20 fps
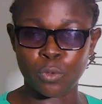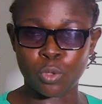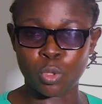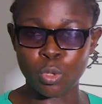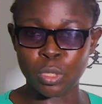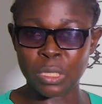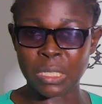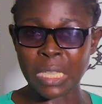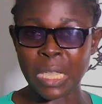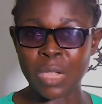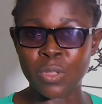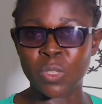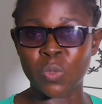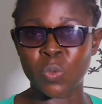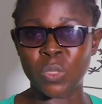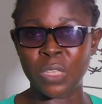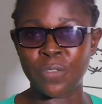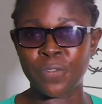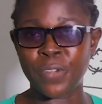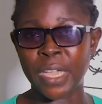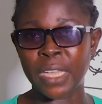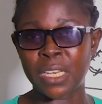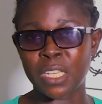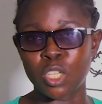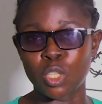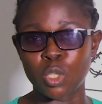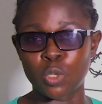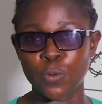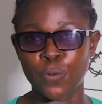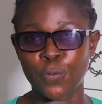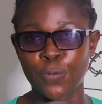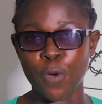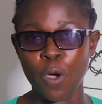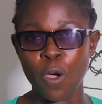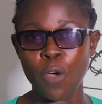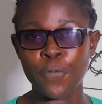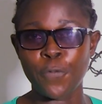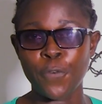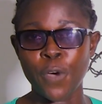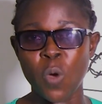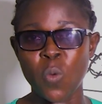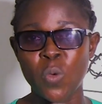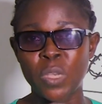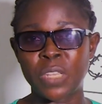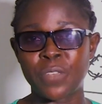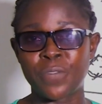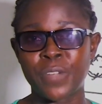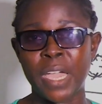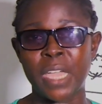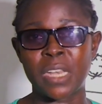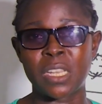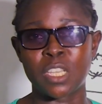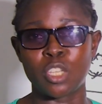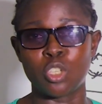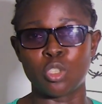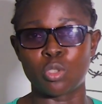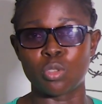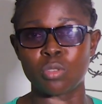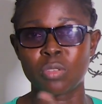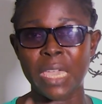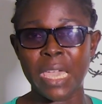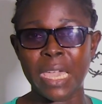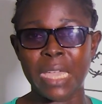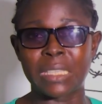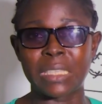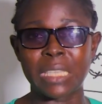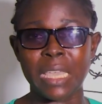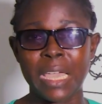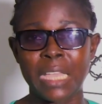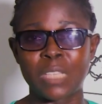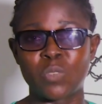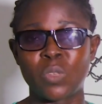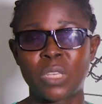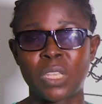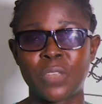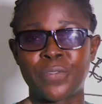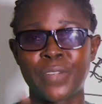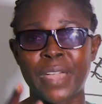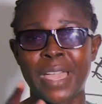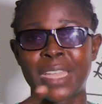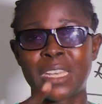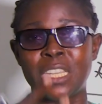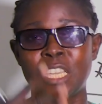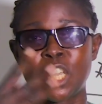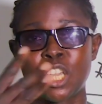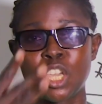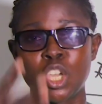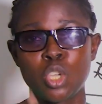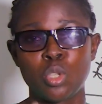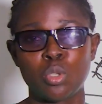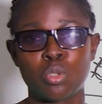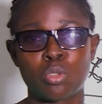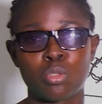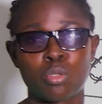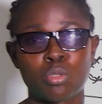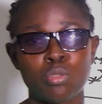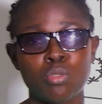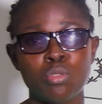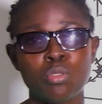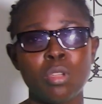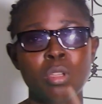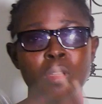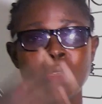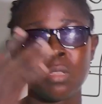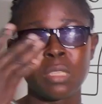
Two cells will divide into four, four will divide into eight, eight will divide into